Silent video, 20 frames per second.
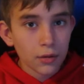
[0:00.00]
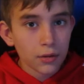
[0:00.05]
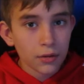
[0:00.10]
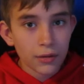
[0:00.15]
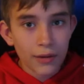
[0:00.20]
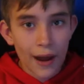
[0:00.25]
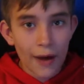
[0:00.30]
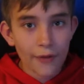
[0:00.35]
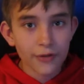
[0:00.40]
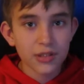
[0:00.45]

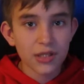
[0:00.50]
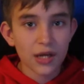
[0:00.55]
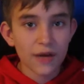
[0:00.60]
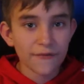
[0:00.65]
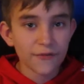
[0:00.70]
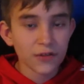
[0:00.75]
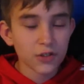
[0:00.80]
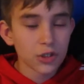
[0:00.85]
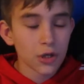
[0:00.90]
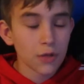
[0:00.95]
Now it's time
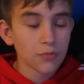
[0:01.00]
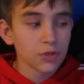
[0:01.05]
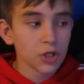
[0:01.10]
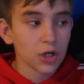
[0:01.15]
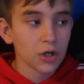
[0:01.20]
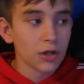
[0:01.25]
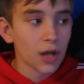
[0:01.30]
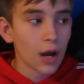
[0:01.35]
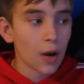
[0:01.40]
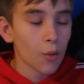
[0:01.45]
for your
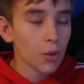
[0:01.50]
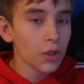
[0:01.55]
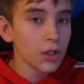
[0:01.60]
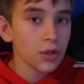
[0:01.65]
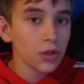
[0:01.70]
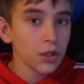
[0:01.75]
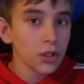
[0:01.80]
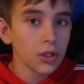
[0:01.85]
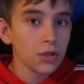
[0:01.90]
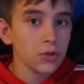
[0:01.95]
substrate. Now, what are you
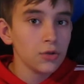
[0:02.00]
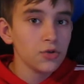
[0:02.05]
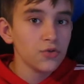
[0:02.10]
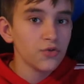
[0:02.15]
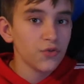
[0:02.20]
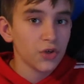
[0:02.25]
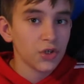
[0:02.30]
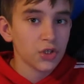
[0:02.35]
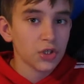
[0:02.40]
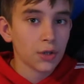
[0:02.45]
going to use
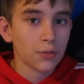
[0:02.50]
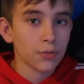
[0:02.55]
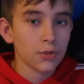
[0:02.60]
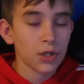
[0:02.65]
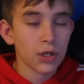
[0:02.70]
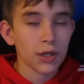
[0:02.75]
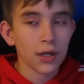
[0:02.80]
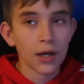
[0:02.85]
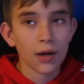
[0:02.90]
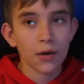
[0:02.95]
for your
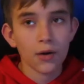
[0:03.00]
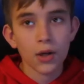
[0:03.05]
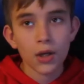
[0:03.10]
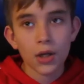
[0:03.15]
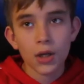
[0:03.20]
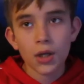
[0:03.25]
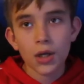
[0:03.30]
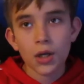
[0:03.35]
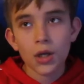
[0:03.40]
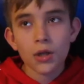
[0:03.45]
substrate? Now,
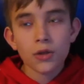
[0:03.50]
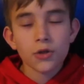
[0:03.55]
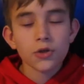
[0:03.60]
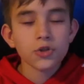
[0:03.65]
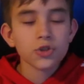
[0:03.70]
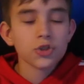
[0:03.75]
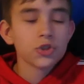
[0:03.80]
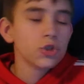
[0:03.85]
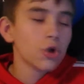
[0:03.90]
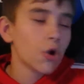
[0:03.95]

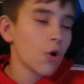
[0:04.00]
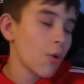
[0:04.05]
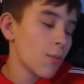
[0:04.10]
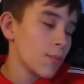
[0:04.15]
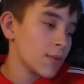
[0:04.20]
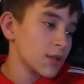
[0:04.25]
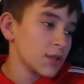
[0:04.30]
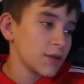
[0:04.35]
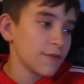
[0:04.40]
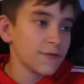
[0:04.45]
There's so
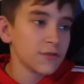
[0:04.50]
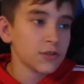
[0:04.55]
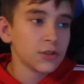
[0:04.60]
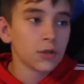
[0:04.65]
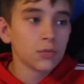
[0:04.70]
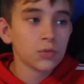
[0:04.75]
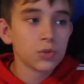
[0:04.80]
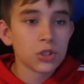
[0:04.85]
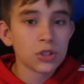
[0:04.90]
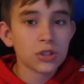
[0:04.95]
many different
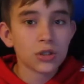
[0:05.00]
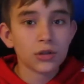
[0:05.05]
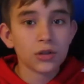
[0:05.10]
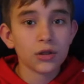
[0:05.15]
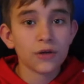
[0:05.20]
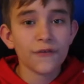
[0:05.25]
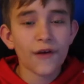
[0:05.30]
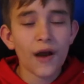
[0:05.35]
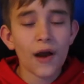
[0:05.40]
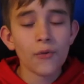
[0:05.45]
substrates out
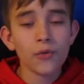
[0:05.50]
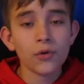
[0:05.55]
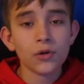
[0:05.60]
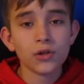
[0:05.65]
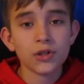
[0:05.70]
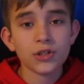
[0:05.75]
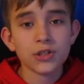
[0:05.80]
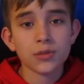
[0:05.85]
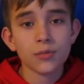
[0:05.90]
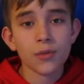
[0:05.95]
there. If I were to
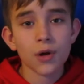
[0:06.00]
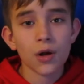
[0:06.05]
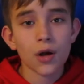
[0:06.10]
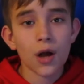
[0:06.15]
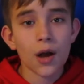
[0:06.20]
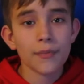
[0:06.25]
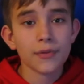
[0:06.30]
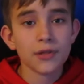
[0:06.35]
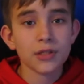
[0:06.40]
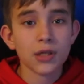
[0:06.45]
list them all,
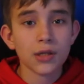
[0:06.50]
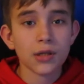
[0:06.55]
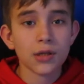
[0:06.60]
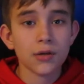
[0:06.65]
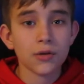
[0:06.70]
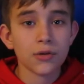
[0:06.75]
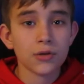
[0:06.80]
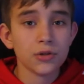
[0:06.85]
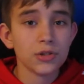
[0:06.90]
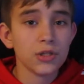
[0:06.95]
I'd be sitting
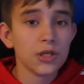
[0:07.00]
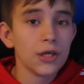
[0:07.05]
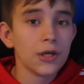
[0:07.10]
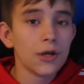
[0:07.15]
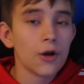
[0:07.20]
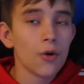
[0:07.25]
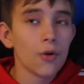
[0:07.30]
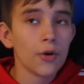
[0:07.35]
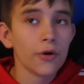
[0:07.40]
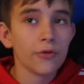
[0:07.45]
here. There's
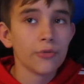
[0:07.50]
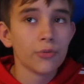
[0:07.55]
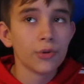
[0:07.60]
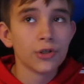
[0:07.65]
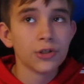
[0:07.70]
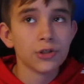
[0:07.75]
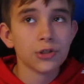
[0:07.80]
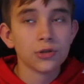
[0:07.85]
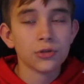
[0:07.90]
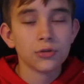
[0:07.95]
Eco Earth,
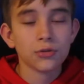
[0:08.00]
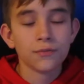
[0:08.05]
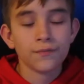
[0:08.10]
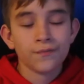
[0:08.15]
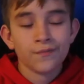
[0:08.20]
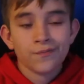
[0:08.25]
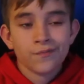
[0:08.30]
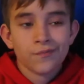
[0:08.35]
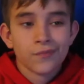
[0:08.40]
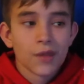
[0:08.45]
which
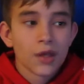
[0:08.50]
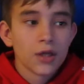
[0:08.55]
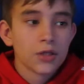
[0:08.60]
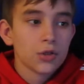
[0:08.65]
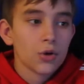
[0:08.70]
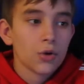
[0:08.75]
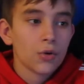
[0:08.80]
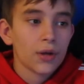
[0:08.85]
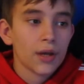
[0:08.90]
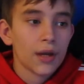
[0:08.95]
is
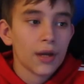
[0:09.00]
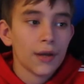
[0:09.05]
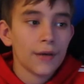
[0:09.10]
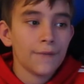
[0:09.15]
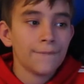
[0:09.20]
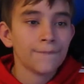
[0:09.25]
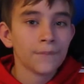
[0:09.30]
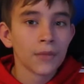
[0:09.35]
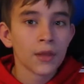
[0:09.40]
okay.